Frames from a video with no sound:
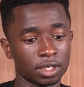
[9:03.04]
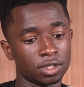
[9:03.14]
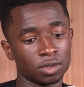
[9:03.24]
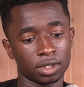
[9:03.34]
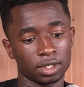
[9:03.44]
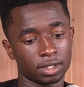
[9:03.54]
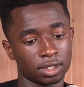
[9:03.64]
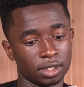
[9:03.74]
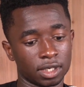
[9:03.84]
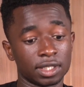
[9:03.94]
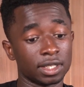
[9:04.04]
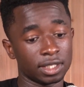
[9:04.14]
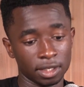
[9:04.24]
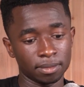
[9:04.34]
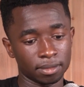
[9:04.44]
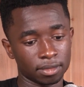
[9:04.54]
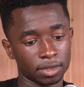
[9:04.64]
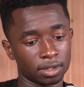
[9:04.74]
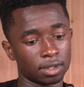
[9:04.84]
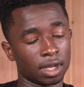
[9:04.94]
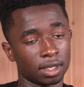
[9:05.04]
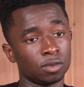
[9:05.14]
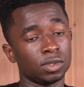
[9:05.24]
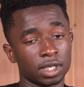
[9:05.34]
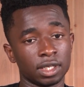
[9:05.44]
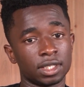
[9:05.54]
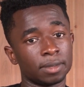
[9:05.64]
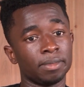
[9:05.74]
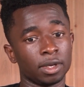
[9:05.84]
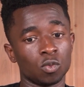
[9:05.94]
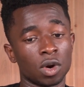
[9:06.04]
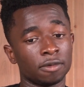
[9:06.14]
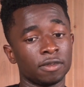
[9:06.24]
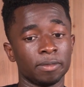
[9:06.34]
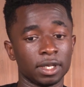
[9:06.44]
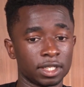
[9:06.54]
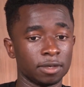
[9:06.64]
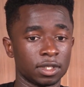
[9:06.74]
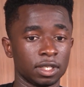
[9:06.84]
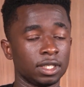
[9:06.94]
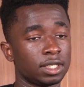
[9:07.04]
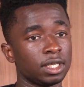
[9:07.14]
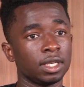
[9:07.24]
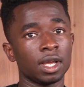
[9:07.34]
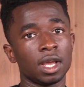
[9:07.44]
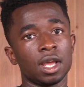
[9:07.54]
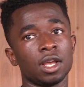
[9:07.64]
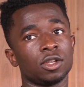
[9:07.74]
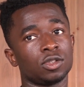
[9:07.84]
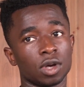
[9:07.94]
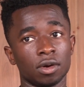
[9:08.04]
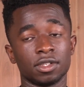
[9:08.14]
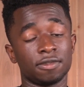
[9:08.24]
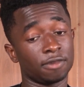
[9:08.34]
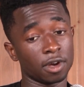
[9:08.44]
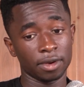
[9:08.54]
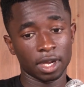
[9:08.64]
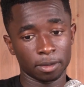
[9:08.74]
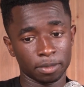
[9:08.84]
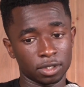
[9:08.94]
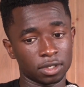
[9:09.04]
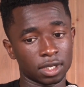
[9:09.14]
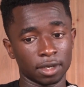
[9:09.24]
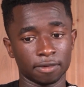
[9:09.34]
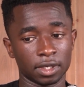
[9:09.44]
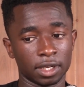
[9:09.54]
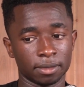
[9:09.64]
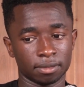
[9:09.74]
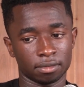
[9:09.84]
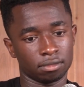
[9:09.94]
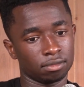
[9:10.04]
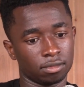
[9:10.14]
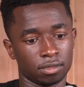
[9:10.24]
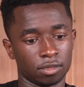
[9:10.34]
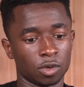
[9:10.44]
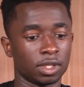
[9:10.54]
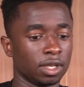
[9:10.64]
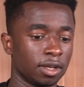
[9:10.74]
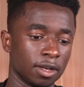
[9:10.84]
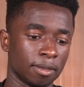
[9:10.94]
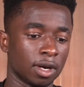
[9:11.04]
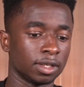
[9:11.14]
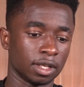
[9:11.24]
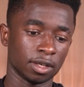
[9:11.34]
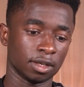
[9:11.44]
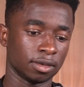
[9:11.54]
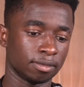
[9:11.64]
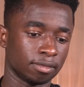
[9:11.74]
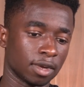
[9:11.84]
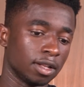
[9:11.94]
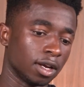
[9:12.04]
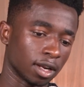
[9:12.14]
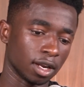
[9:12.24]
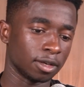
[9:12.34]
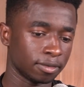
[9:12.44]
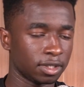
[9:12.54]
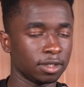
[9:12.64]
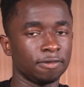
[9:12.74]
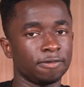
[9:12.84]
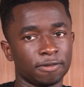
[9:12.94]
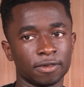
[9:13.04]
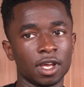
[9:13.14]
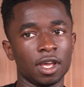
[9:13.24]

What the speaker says: is not just a team. I would say it's one of the big teams in Italy. So I was very happy to sign for them, not thinking about the other clubs. If